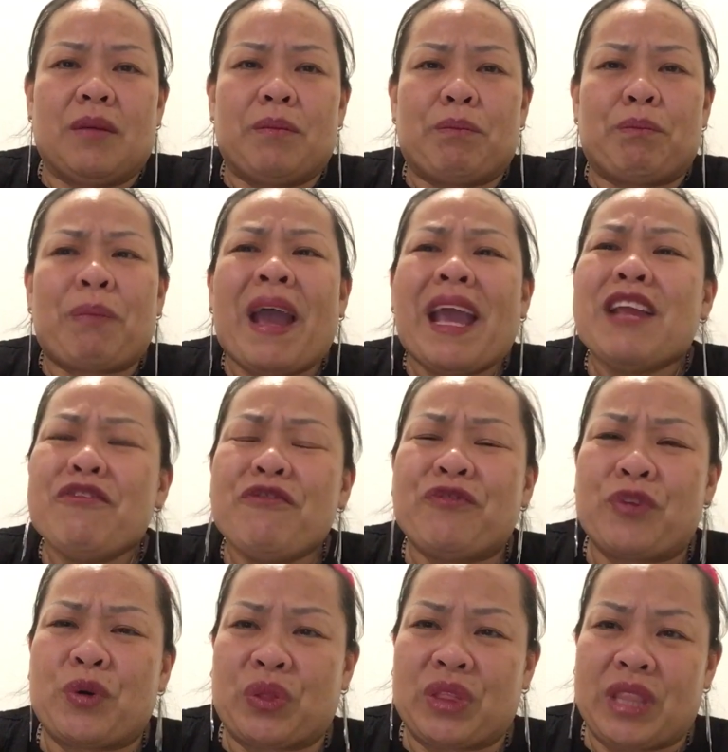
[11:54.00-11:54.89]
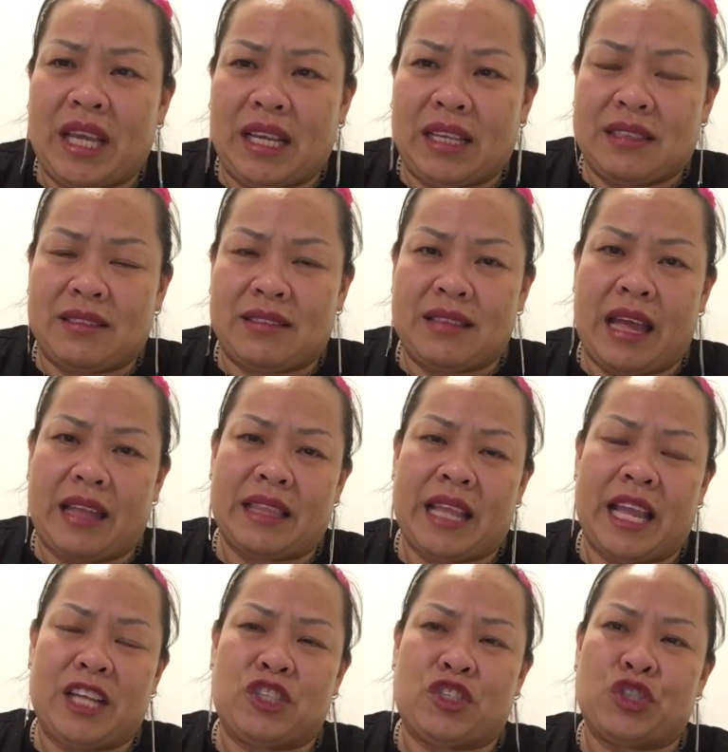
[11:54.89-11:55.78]
painful things that
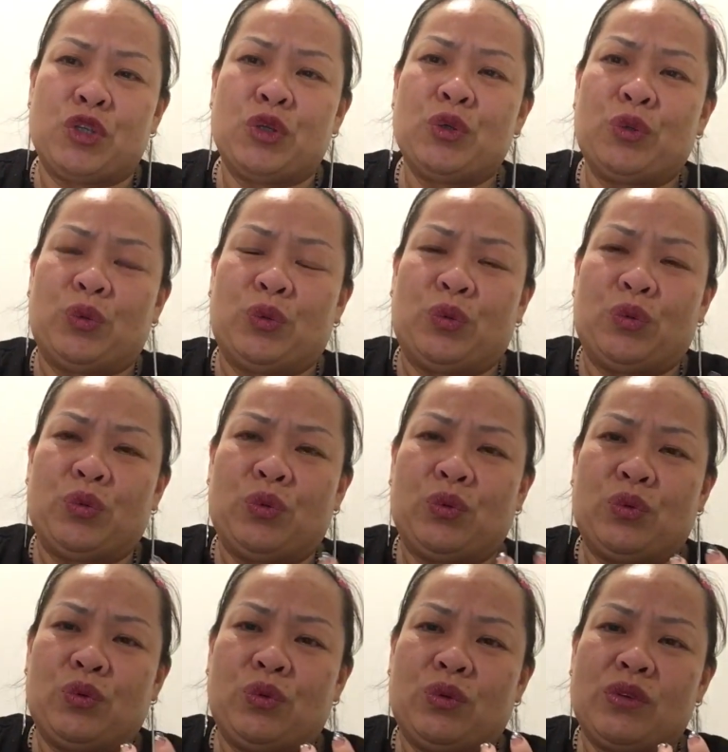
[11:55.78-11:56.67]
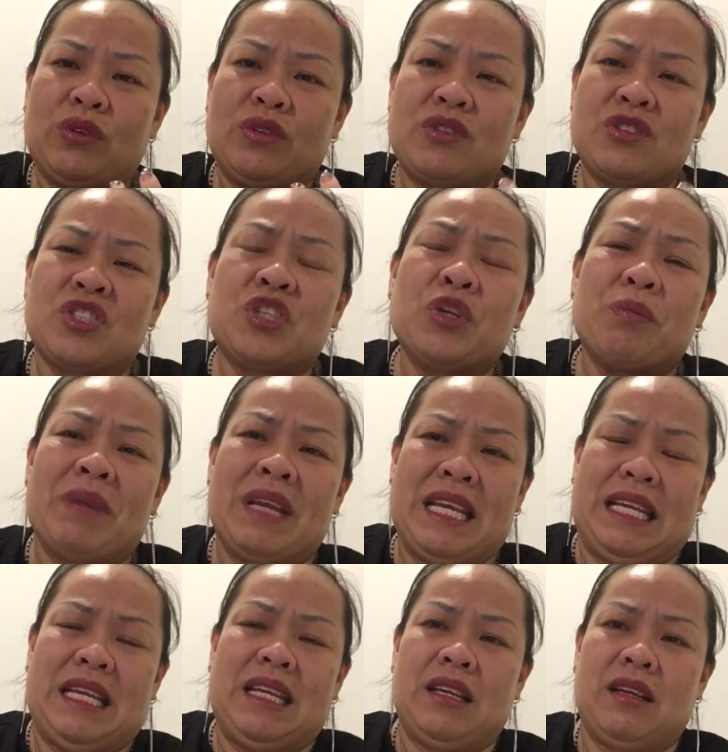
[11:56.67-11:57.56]
they do to
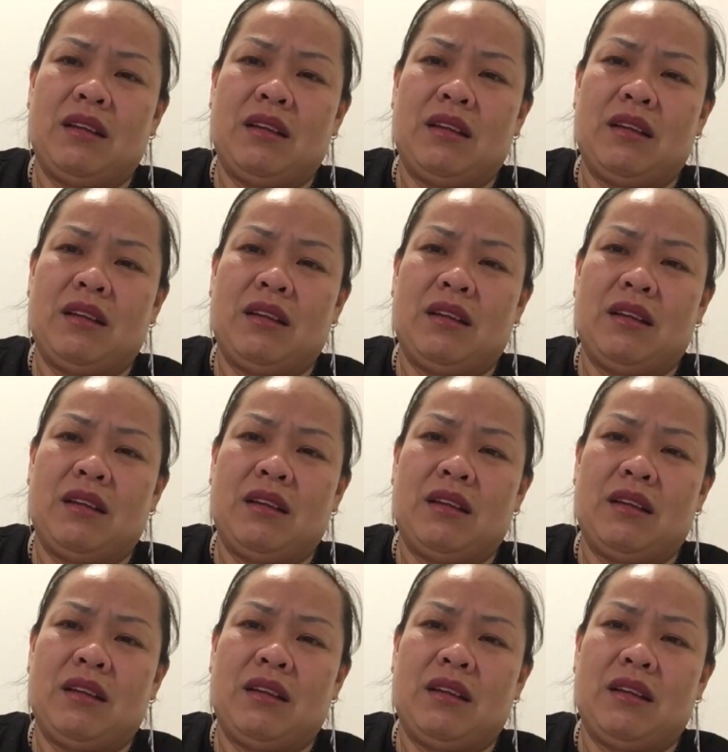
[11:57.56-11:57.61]
me.